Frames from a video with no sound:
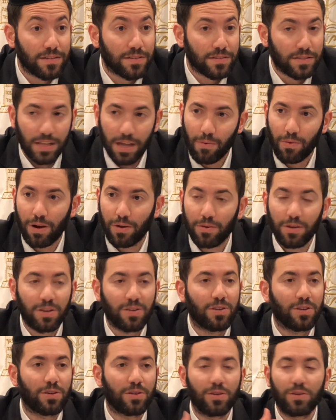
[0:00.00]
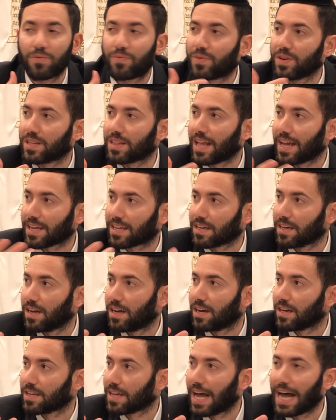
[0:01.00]
Say, well, you feel like
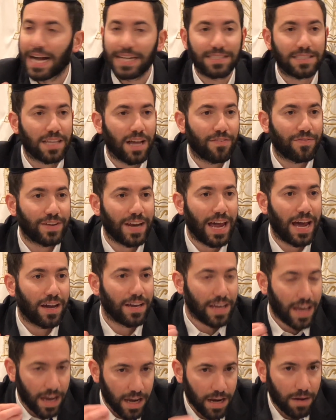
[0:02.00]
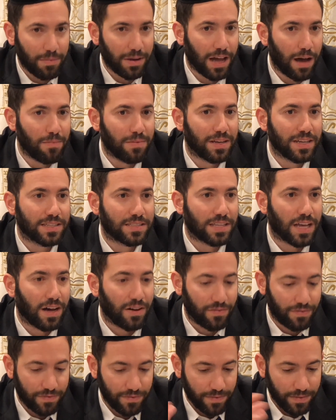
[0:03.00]
you're hot stuff now? Yeah, you're going to be humble
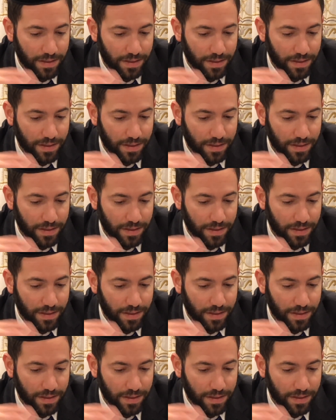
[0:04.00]
yourself.